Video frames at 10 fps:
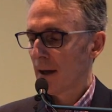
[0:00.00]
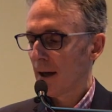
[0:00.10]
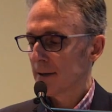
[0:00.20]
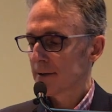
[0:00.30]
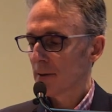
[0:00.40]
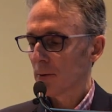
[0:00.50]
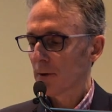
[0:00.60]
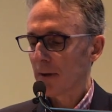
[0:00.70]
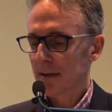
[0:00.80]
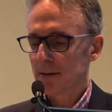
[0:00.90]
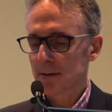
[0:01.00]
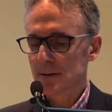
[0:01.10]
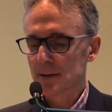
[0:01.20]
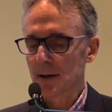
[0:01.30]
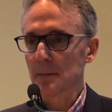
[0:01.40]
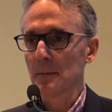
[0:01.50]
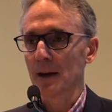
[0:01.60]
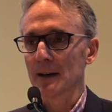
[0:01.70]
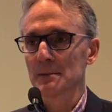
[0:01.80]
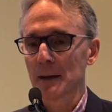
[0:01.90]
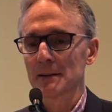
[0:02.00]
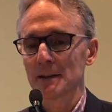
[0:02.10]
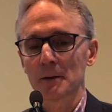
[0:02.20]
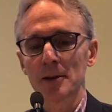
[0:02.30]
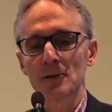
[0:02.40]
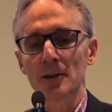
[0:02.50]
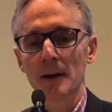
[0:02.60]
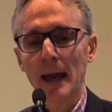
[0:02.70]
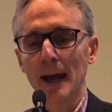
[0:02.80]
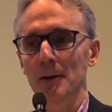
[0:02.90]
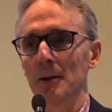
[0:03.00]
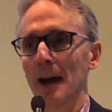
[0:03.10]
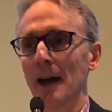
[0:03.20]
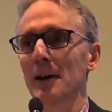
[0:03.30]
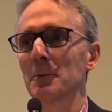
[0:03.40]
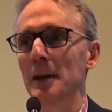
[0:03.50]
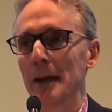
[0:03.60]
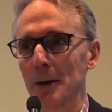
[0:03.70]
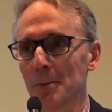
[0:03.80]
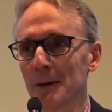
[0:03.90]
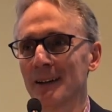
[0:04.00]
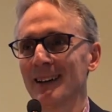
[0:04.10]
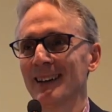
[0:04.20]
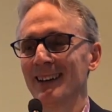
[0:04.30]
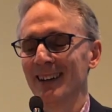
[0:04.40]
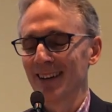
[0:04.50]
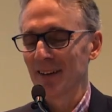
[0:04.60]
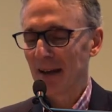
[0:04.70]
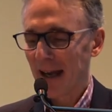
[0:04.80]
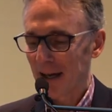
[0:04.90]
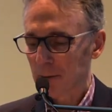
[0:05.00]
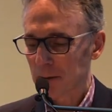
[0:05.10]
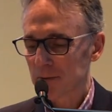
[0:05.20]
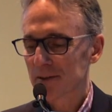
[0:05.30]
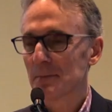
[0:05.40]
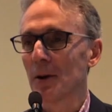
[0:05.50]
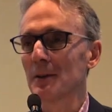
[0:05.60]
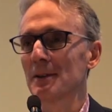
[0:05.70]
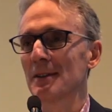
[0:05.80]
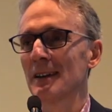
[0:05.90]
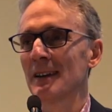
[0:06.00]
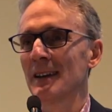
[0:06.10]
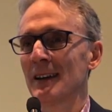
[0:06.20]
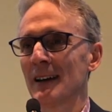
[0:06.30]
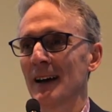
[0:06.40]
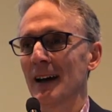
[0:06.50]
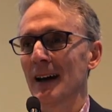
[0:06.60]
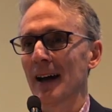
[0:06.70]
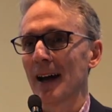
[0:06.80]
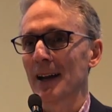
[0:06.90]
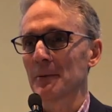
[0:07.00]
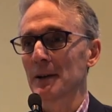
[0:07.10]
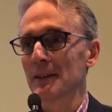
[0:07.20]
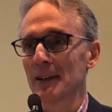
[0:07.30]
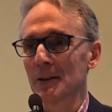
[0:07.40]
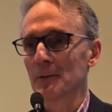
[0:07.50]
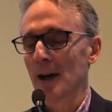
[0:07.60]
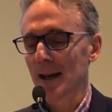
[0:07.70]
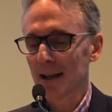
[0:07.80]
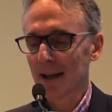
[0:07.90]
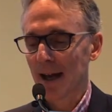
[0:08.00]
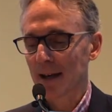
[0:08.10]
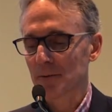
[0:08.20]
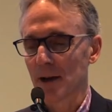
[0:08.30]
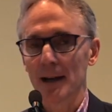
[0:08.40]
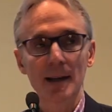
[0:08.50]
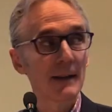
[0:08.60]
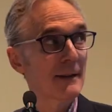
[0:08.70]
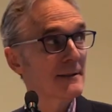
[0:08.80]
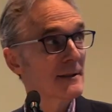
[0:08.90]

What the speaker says: And so all of that just, I guess, begs the question, how do we help? How do we respond? How do we think rightly, act rightly in this